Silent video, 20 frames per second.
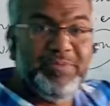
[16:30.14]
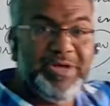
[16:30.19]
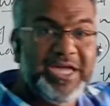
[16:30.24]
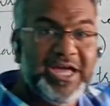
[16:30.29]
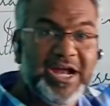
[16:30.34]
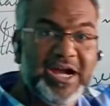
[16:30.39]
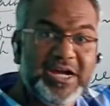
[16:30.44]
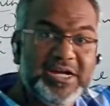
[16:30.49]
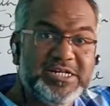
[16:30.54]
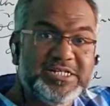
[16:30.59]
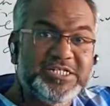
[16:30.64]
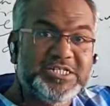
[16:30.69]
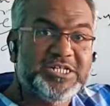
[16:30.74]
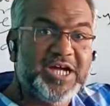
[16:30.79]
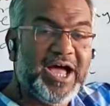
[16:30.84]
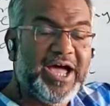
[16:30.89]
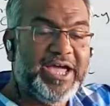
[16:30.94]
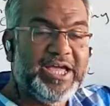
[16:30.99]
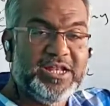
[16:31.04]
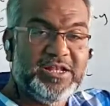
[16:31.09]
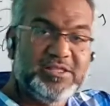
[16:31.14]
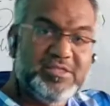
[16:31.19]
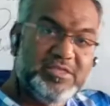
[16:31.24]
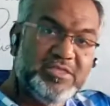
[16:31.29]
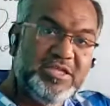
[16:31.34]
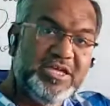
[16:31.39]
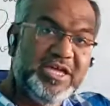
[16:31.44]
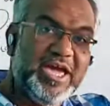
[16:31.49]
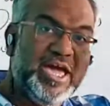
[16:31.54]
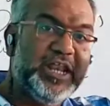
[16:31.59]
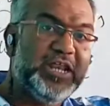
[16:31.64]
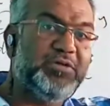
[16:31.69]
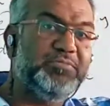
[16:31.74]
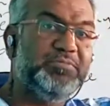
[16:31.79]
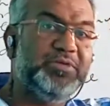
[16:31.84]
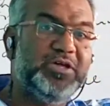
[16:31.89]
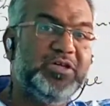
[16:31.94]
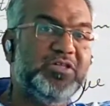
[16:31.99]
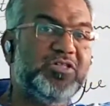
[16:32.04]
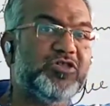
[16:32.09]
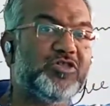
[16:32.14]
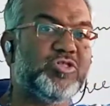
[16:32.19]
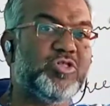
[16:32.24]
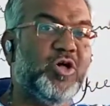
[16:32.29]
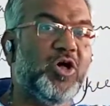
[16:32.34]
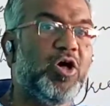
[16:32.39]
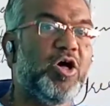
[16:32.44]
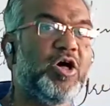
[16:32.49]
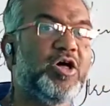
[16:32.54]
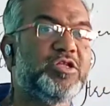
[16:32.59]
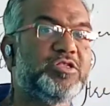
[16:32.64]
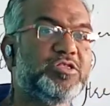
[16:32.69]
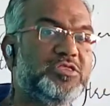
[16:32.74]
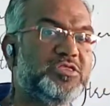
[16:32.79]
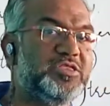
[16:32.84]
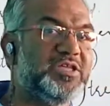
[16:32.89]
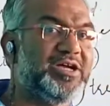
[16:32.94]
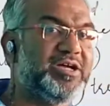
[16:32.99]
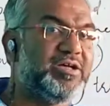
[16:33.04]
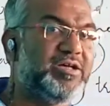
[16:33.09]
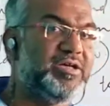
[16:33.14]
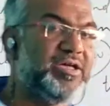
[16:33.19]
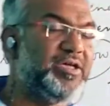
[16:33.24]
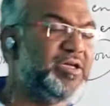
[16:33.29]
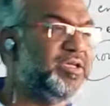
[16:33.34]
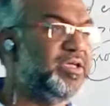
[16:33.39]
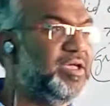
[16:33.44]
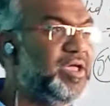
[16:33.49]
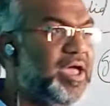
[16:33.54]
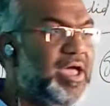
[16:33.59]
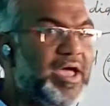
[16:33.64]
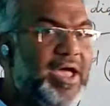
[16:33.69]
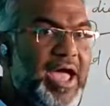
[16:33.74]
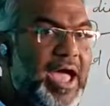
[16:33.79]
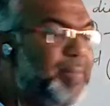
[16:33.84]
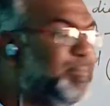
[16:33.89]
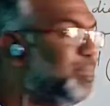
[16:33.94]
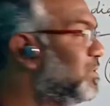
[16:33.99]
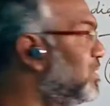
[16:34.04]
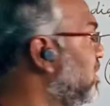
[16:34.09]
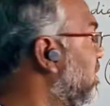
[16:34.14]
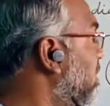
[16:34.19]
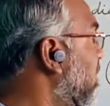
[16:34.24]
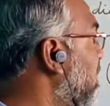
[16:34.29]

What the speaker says: beheaded shine, the enemy saw the apple